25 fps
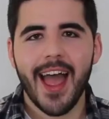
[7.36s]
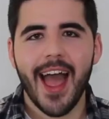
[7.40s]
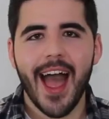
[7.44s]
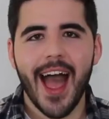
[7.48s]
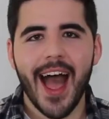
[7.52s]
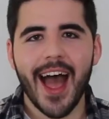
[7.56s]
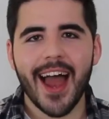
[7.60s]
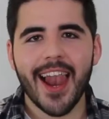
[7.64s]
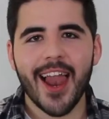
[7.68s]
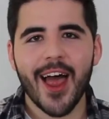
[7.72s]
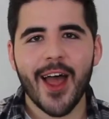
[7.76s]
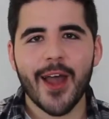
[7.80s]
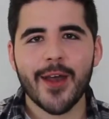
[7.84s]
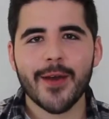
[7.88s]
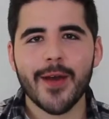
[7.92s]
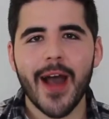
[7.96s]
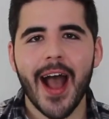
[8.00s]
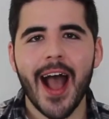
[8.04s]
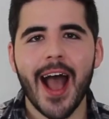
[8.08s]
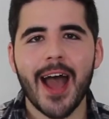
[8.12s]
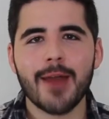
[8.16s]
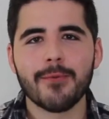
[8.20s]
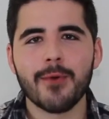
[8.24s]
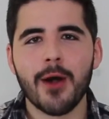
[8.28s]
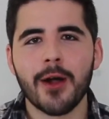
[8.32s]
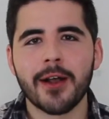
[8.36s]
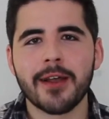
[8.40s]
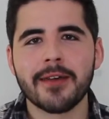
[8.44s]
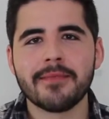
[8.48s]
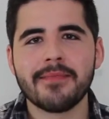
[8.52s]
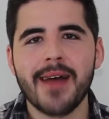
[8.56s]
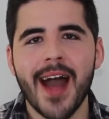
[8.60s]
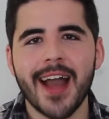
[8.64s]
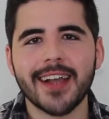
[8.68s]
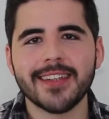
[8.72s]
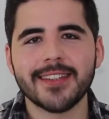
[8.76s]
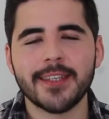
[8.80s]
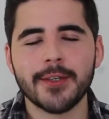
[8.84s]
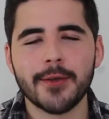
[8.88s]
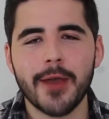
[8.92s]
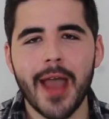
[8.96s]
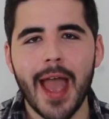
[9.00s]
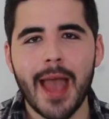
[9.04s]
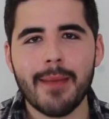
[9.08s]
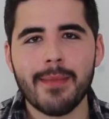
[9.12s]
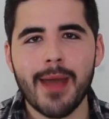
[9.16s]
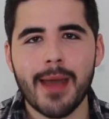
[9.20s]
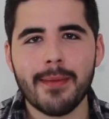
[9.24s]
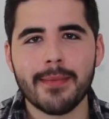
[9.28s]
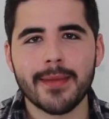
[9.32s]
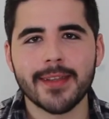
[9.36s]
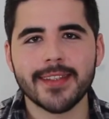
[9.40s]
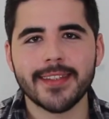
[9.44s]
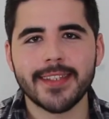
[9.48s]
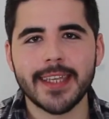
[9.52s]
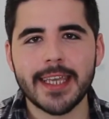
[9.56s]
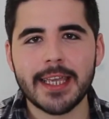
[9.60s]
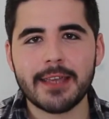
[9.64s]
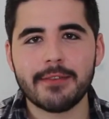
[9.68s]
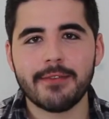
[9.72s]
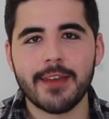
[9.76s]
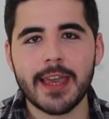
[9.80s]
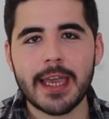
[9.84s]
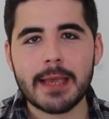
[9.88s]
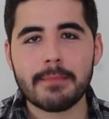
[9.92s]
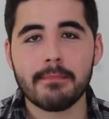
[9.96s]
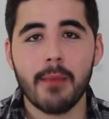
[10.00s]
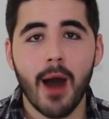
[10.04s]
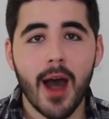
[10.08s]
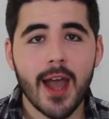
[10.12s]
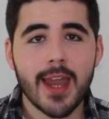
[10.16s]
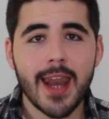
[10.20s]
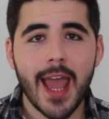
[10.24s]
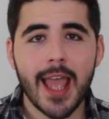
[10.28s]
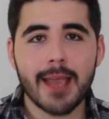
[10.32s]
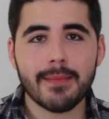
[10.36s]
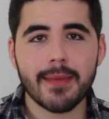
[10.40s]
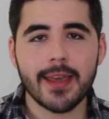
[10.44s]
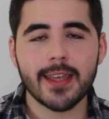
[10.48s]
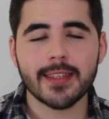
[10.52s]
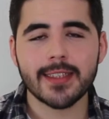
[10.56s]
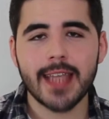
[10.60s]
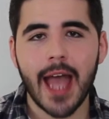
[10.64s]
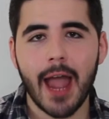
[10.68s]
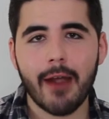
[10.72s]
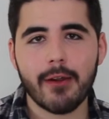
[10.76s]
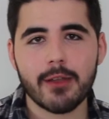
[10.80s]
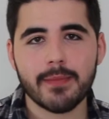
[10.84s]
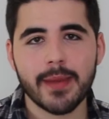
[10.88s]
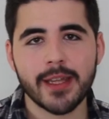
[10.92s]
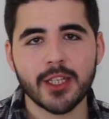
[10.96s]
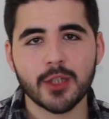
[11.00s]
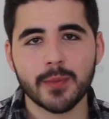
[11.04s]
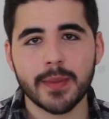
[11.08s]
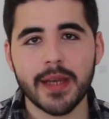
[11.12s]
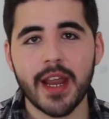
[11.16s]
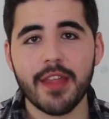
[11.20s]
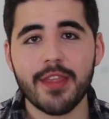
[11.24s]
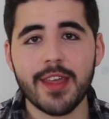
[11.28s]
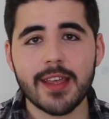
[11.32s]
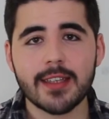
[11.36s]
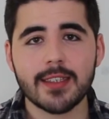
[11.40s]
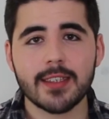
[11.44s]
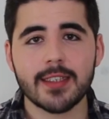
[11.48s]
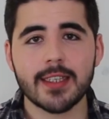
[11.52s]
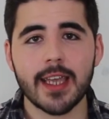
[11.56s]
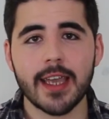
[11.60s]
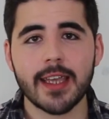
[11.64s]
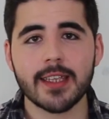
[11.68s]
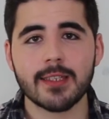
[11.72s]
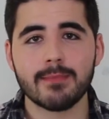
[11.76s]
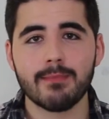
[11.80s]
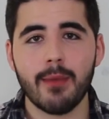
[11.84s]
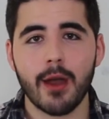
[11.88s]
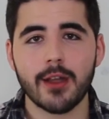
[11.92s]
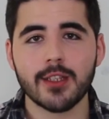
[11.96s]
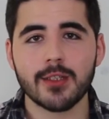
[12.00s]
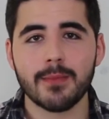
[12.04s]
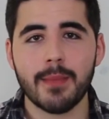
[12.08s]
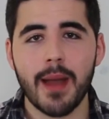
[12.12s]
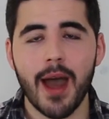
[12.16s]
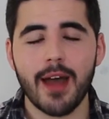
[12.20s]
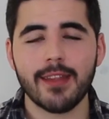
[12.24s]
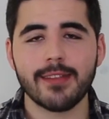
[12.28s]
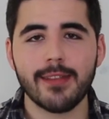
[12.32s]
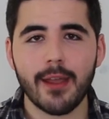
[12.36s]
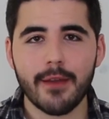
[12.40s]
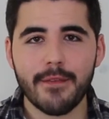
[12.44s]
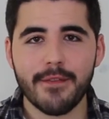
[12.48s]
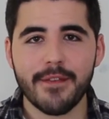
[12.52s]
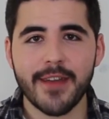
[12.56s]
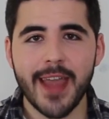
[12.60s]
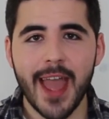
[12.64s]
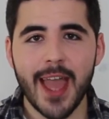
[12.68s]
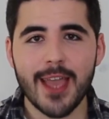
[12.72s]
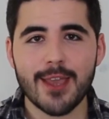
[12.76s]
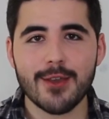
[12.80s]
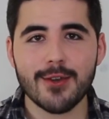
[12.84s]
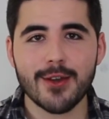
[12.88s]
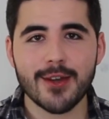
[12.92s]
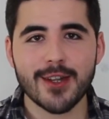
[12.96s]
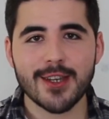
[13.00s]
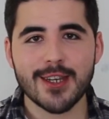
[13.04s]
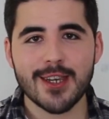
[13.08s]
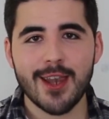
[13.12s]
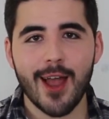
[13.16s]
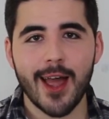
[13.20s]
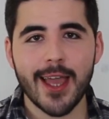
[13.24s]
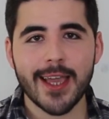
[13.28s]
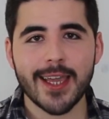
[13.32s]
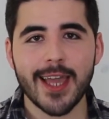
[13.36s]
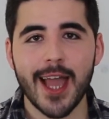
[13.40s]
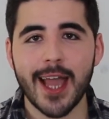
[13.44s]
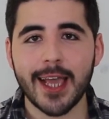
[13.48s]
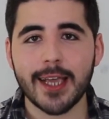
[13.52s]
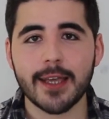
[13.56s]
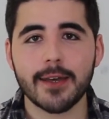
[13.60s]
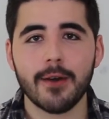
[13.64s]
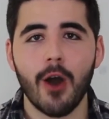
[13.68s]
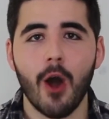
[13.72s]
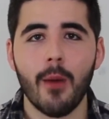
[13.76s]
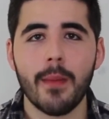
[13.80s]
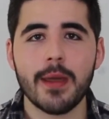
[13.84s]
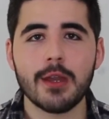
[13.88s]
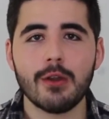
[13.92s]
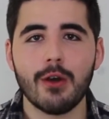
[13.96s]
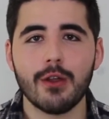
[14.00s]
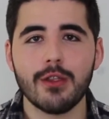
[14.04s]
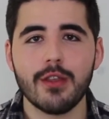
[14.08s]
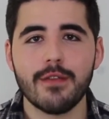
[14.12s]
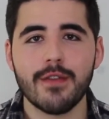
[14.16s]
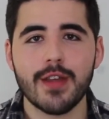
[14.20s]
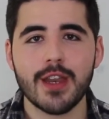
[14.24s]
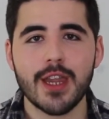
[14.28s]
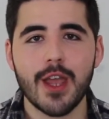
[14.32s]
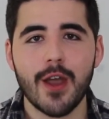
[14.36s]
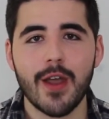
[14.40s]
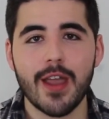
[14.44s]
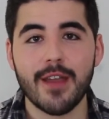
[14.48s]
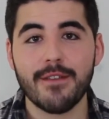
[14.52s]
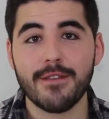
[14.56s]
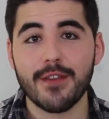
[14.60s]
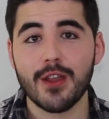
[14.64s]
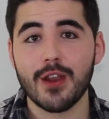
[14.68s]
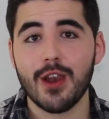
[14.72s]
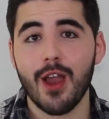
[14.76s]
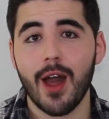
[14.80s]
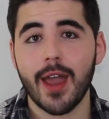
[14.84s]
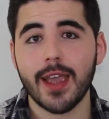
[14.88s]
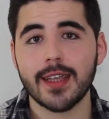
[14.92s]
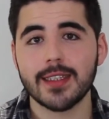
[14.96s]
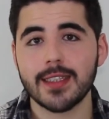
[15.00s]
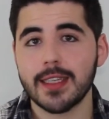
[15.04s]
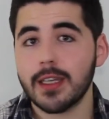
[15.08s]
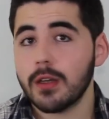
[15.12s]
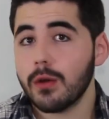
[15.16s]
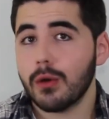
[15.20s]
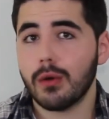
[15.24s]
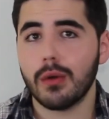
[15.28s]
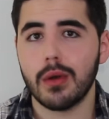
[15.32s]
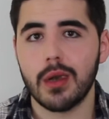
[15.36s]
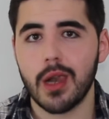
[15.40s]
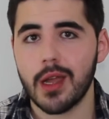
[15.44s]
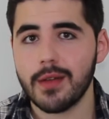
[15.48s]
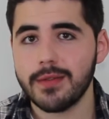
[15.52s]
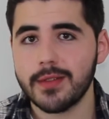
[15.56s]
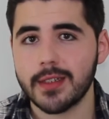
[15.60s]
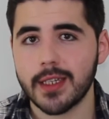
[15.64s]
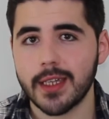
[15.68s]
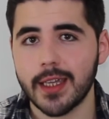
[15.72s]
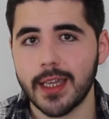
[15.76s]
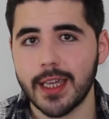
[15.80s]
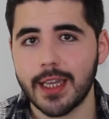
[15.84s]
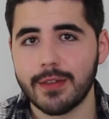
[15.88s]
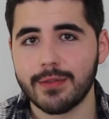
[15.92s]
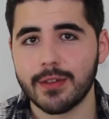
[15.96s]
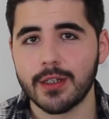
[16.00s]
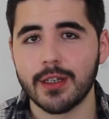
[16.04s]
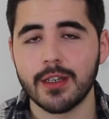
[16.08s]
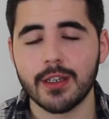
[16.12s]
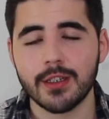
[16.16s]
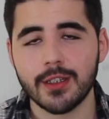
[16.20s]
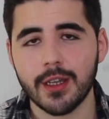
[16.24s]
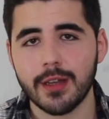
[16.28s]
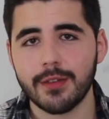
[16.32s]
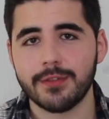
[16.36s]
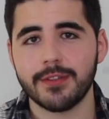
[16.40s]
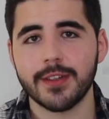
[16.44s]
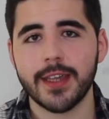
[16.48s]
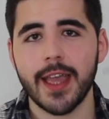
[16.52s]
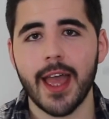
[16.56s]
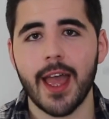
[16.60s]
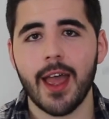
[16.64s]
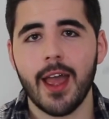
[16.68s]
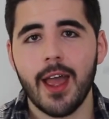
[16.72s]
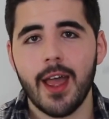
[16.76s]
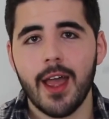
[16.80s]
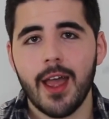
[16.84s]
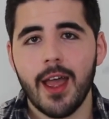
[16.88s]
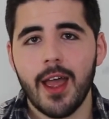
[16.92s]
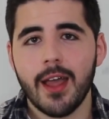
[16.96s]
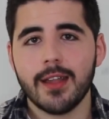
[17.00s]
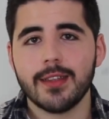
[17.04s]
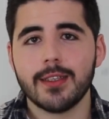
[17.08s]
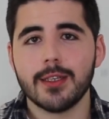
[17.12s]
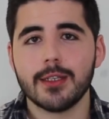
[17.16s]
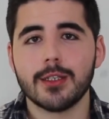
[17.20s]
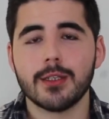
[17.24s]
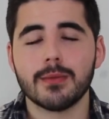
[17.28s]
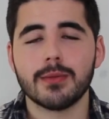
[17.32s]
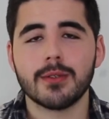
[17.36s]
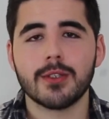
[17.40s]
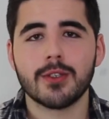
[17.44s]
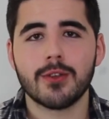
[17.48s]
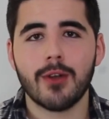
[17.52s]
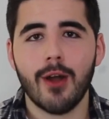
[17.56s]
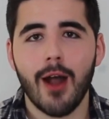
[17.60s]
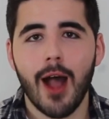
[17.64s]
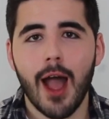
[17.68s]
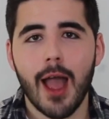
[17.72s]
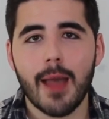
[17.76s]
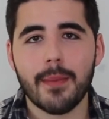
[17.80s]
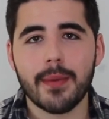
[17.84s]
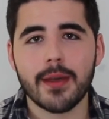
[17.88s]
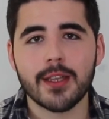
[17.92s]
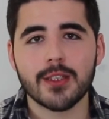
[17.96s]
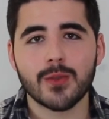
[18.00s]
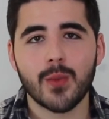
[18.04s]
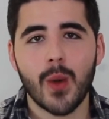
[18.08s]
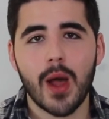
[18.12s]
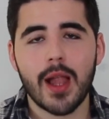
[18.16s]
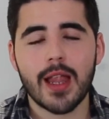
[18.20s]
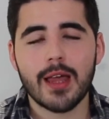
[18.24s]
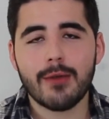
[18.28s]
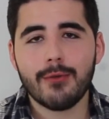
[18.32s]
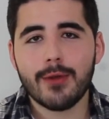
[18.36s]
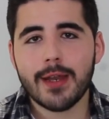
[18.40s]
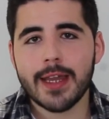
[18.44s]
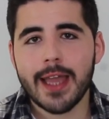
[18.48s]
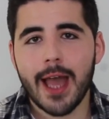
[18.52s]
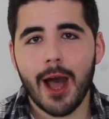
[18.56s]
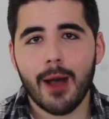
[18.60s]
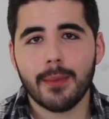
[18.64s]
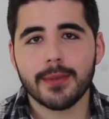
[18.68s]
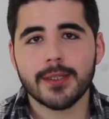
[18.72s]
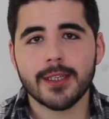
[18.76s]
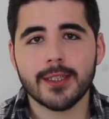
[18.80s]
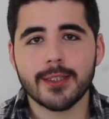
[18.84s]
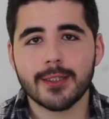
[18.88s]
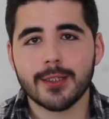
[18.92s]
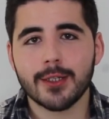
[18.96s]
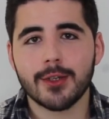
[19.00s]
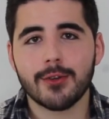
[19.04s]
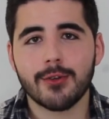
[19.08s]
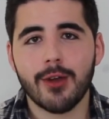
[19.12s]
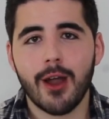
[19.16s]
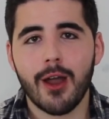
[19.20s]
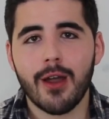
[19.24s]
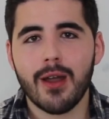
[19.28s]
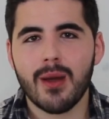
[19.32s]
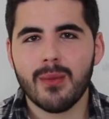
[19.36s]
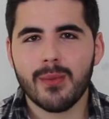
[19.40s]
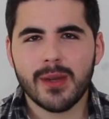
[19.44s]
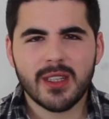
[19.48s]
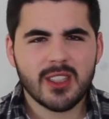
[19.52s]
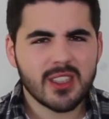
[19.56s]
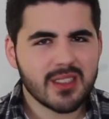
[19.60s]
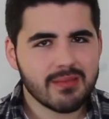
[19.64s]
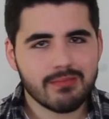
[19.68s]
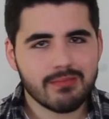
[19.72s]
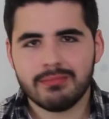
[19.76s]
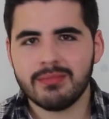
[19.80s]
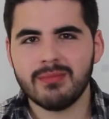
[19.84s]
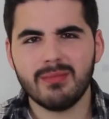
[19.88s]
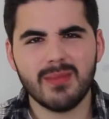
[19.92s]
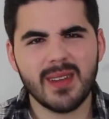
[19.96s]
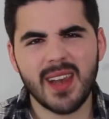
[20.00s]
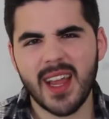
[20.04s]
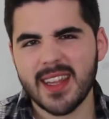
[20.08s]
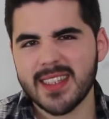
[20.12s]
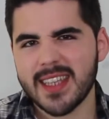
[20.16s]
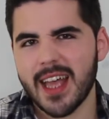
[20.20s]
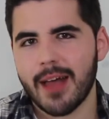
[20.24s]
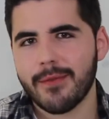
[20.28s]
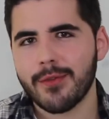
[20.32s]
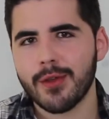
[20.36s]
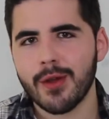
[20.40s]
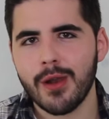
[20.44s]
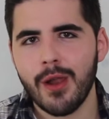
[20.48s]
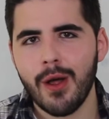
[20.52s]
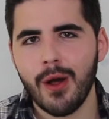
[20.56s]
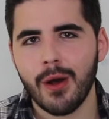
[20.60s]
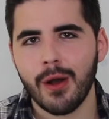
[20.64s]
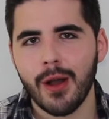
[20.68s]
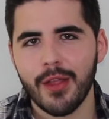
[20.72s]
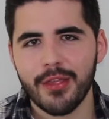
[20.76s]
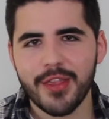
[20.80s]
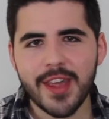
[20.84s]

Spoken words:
Hello and welcome back to MMTV. My name is Harry Benjamin. This is MotorMouth. Don't forget you can like and comment on the video if you liked it or loved it even. And don't forget to subscribe as well. It really helps us to grow and we like to have you along.